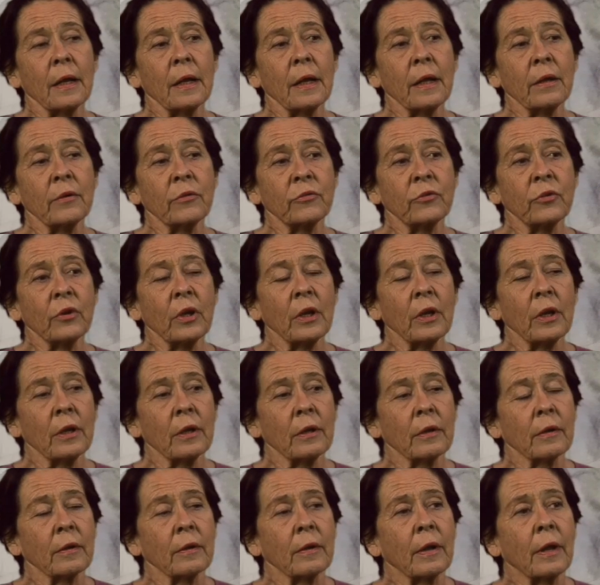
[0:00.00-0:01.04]
It,
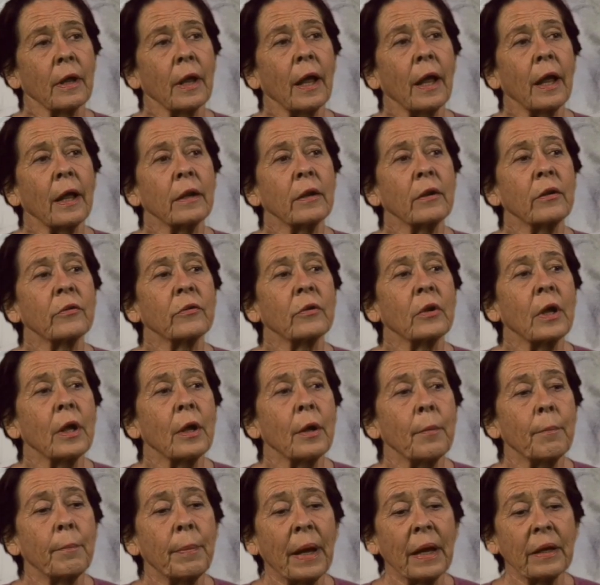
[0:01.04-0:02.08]
and
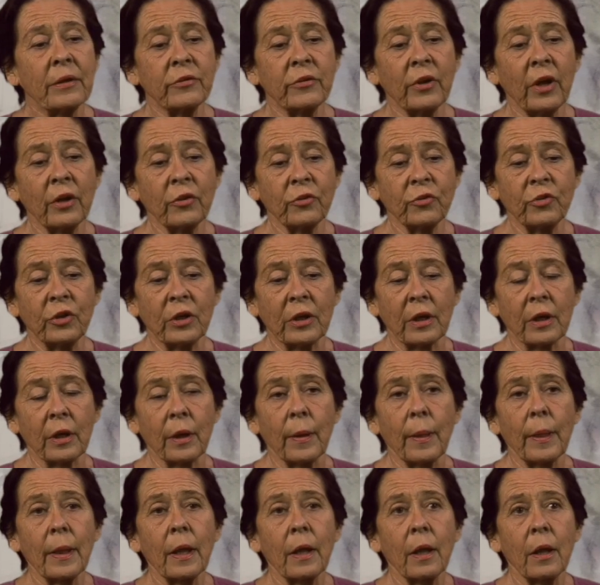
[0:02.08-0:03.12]
by
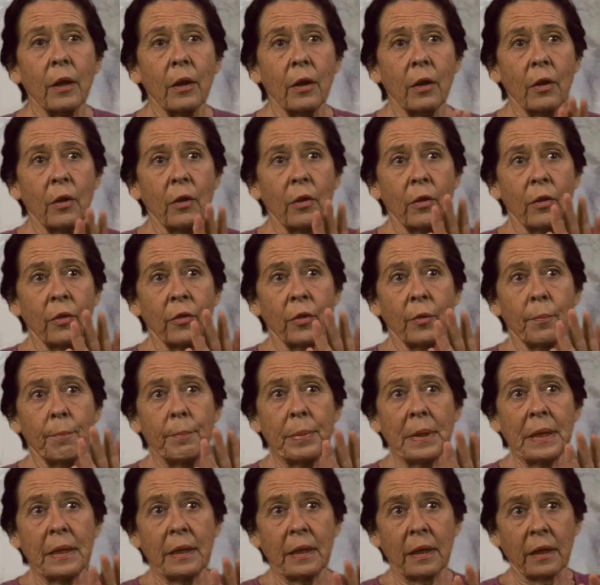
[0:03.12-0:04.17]
touching the
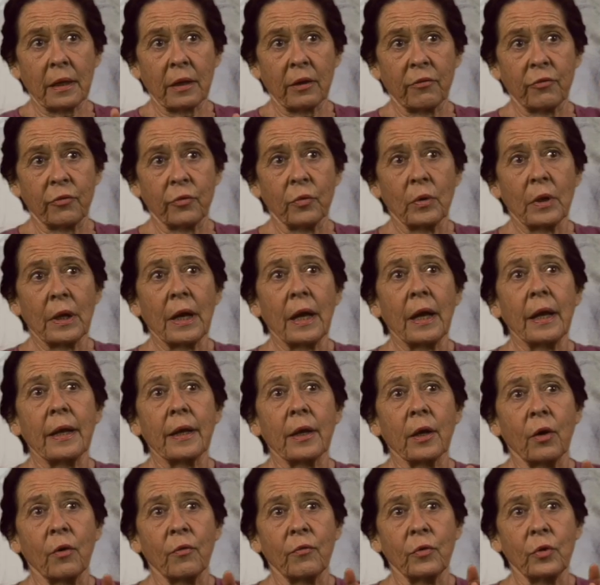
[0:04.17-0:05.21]
being, if you
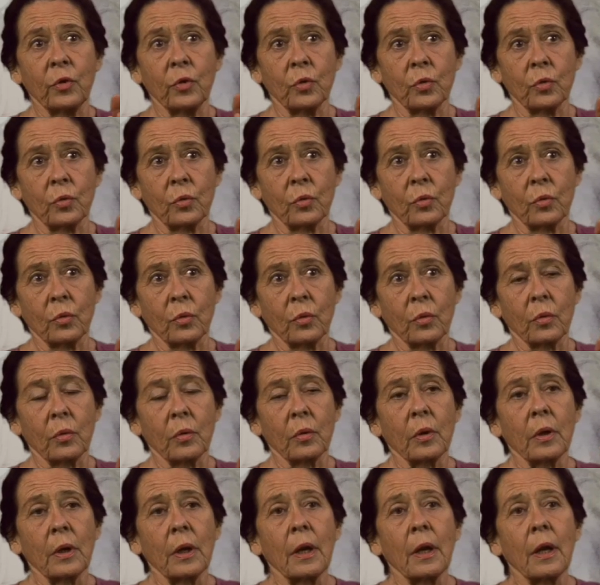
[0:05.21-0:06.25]
like, of you
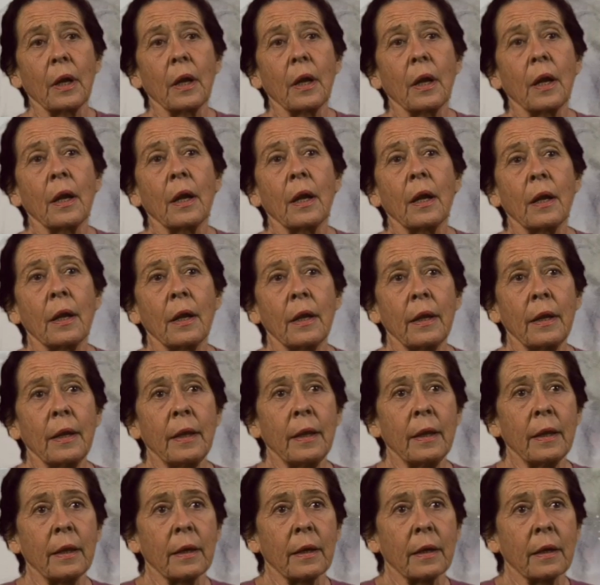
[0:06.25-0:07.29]

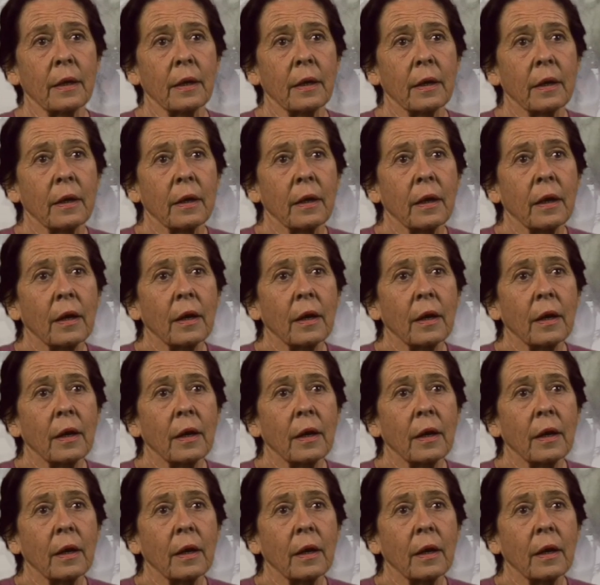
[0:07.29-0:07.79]
here,